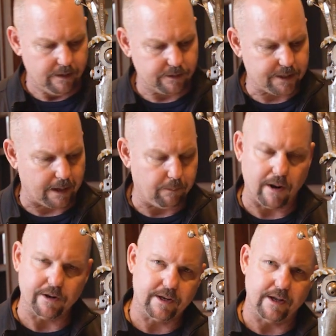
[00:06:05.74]
There's
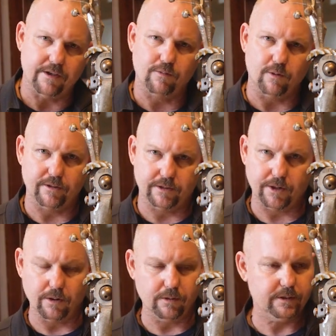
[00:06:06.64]
typewriter keys for the
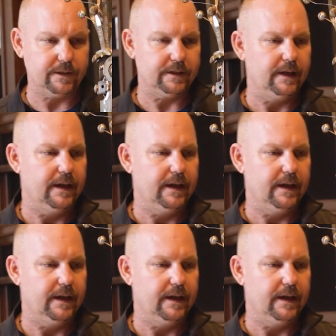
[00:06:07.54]
toes,